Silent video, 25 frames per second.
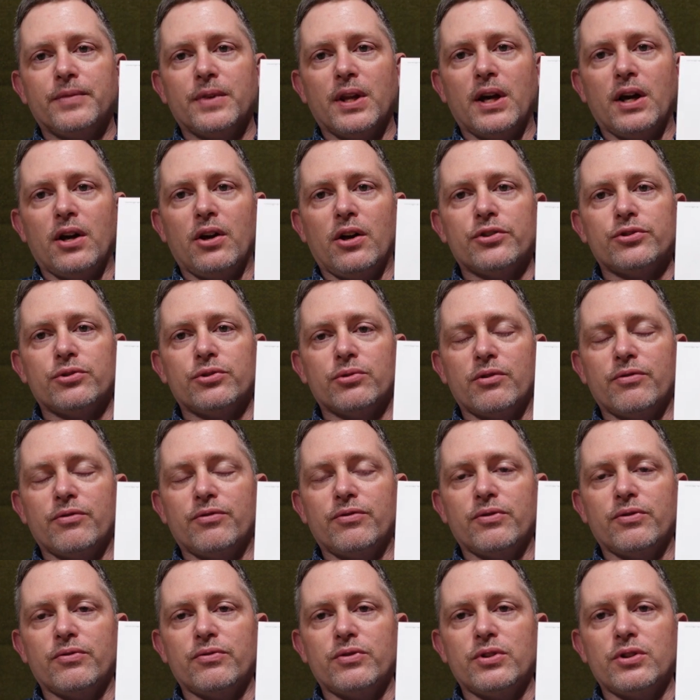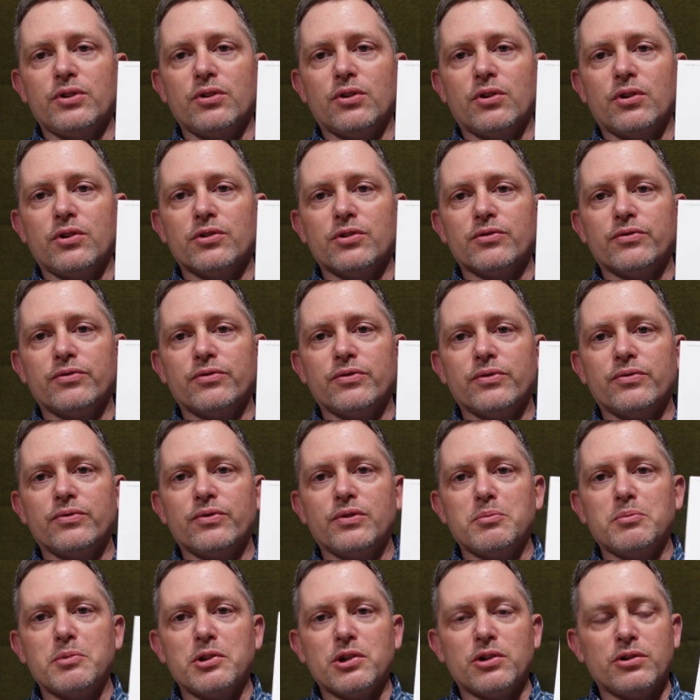also at 50 yards or
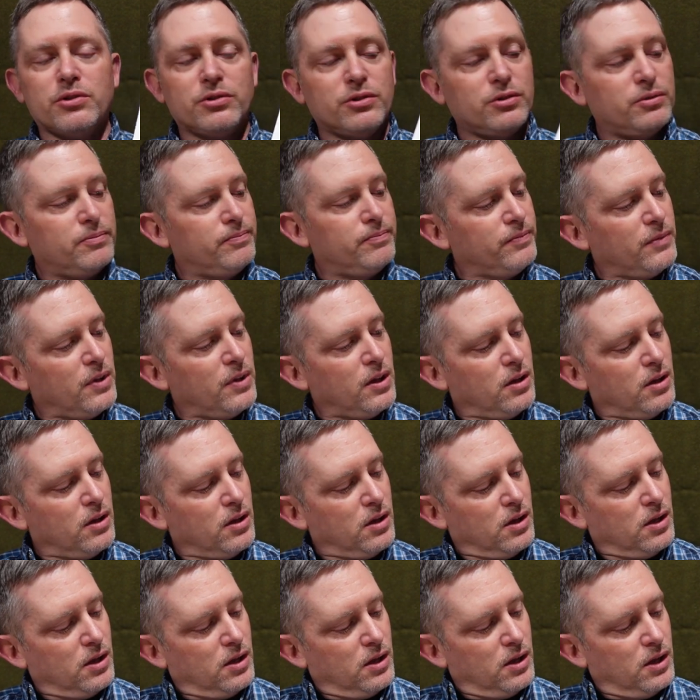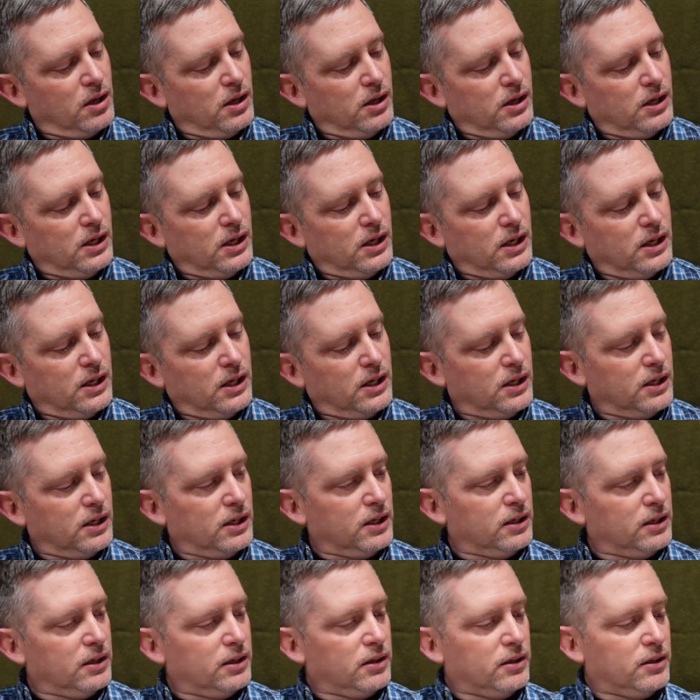50 meters.
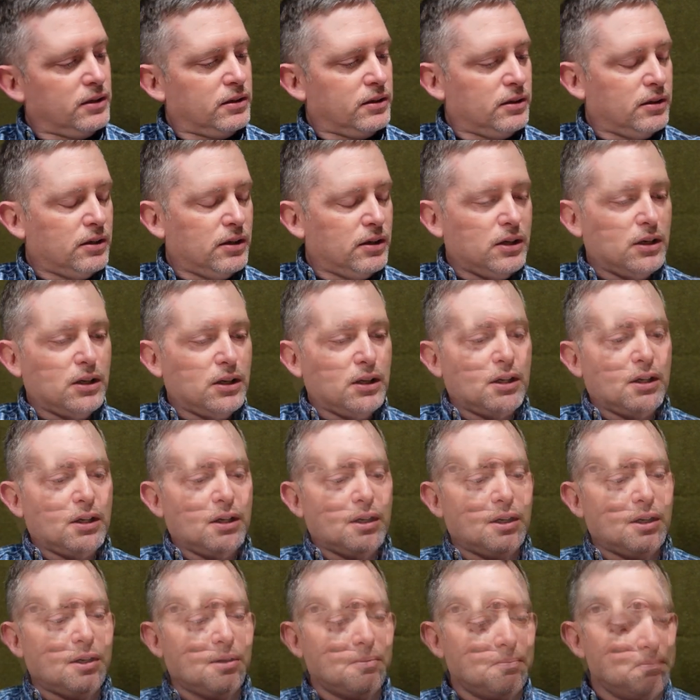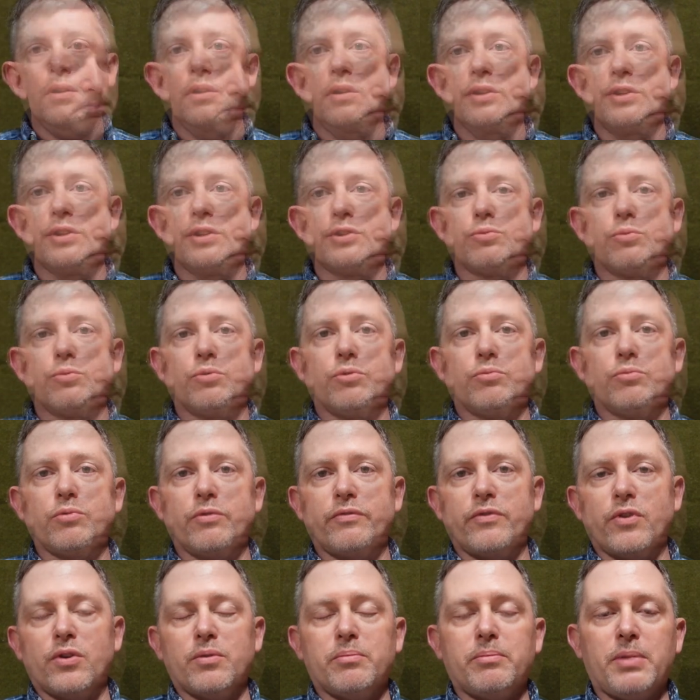And um, this will
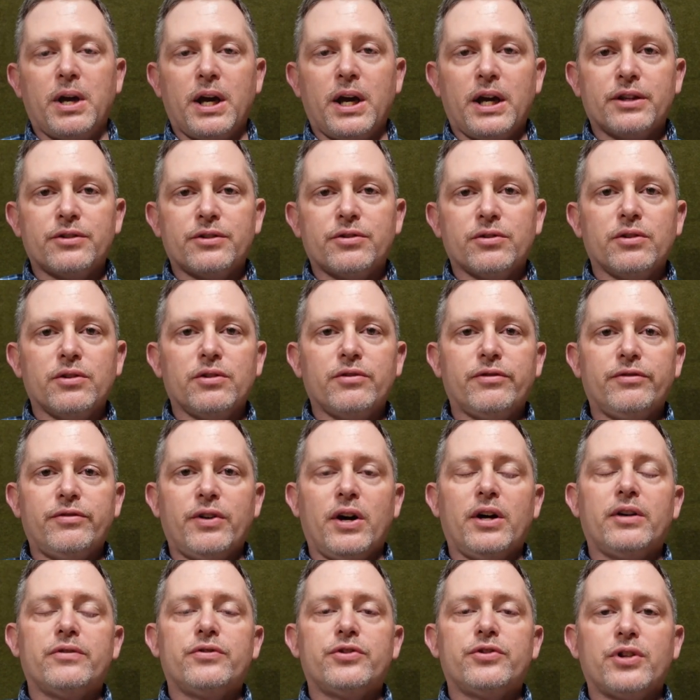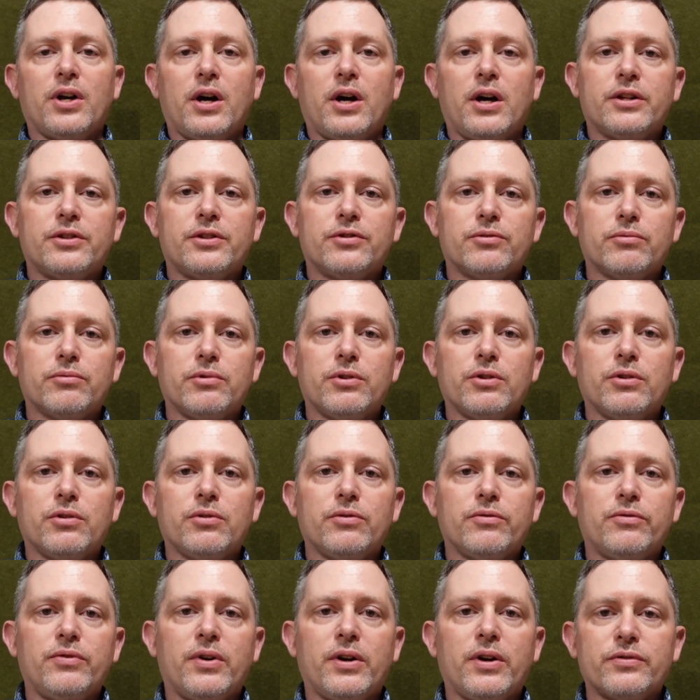revert back to the five shots,
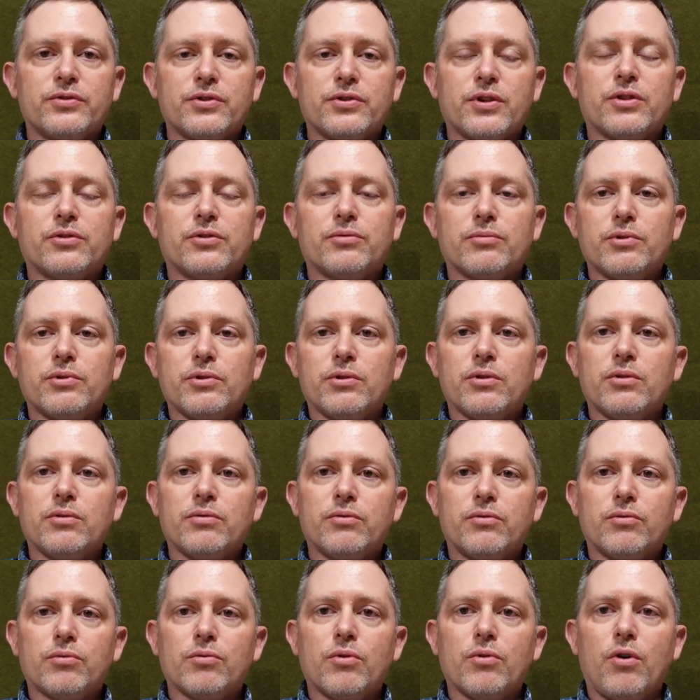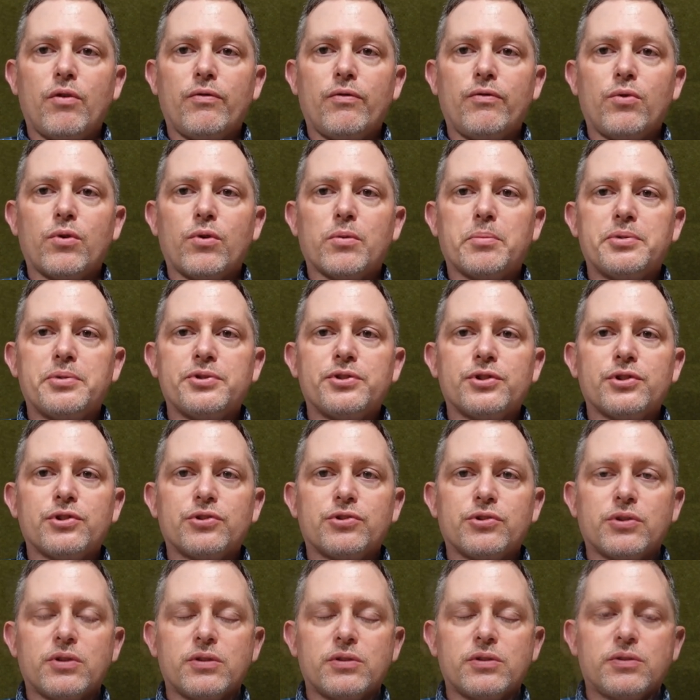reload, five shots, reload through all four
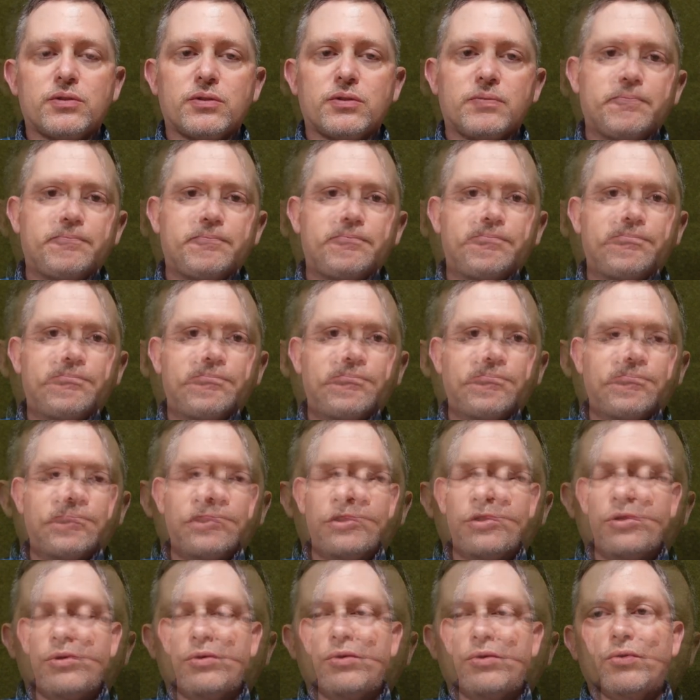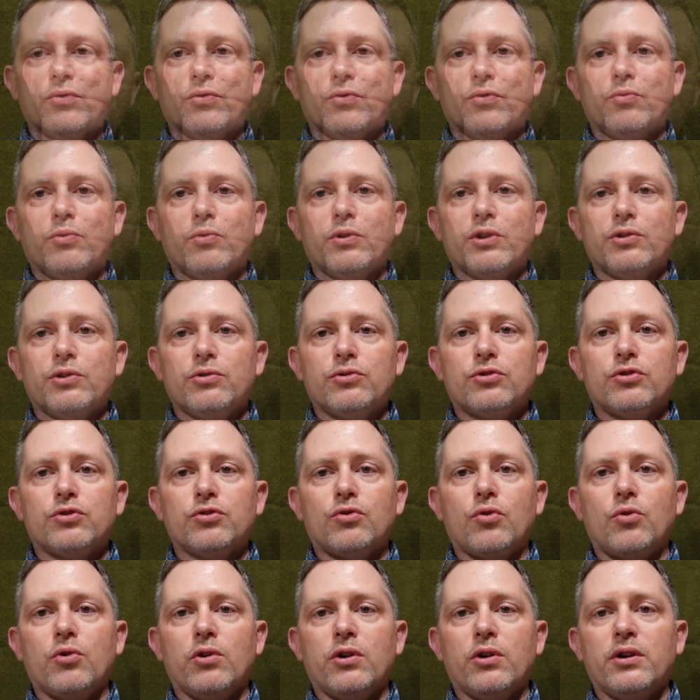positions. So the way you
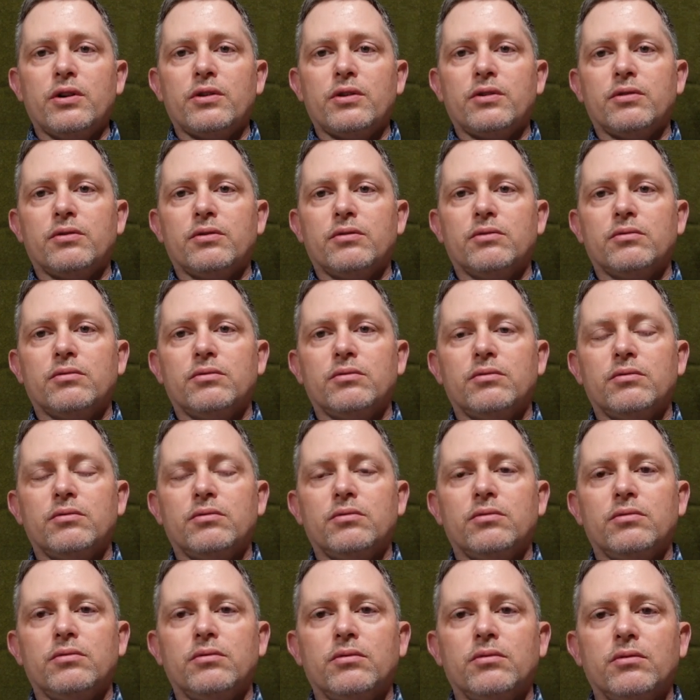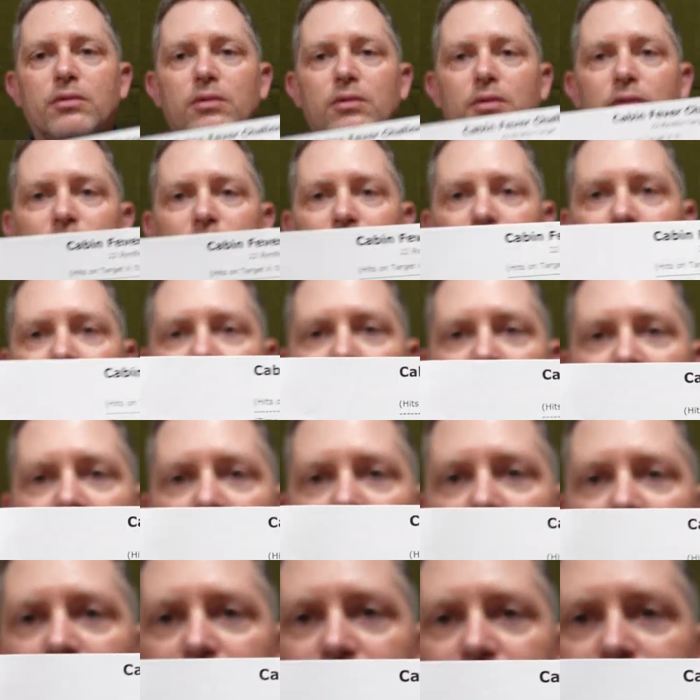score it is
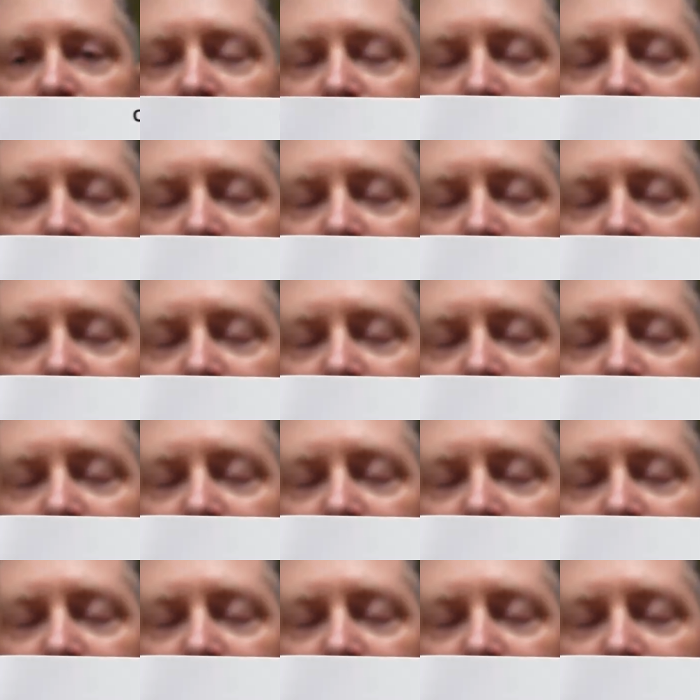outlined